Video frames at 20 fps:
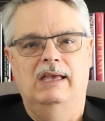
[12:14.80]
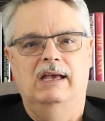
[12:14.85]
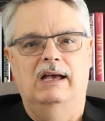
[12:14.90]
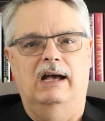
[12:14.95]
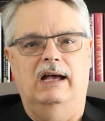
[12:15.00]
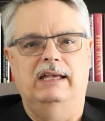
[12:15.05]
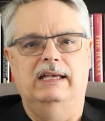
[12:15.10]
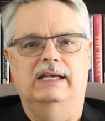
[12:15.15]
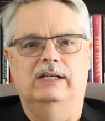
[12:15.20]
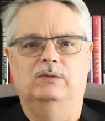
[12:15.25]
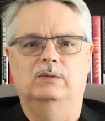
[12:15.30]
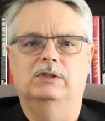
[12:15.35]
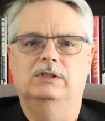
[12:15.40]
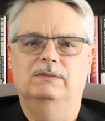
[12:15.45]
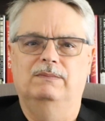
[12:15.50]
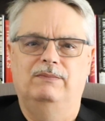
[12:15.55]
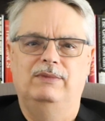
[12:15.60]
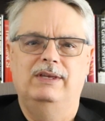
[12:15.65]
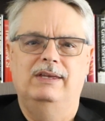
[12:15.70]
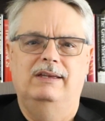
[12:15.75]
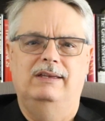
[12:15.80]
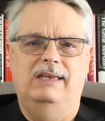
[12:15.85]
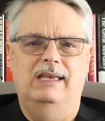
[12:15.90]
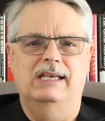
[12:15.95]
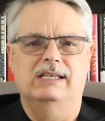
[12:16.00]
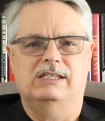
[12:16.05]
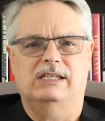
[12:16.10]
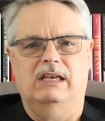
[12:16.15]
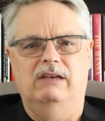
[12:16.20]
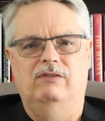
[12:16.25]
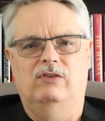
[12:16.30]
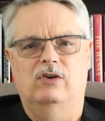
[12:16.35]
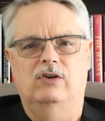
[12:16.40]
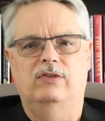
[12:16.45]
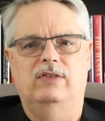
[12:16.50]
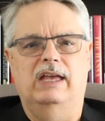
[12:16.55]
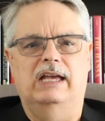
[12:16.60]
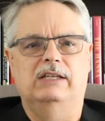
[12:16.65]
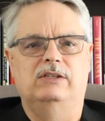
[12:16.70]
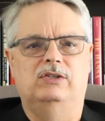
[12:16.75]
Hi, Edward. Yes, I've
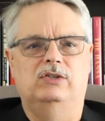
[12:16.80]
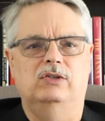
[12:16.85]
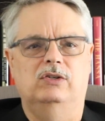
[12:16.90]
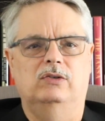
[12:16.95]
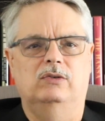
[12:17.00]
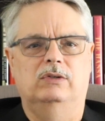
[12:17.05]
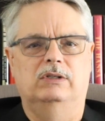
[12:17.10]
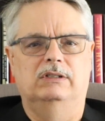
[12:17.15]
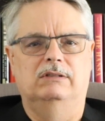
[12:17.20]
heard that too,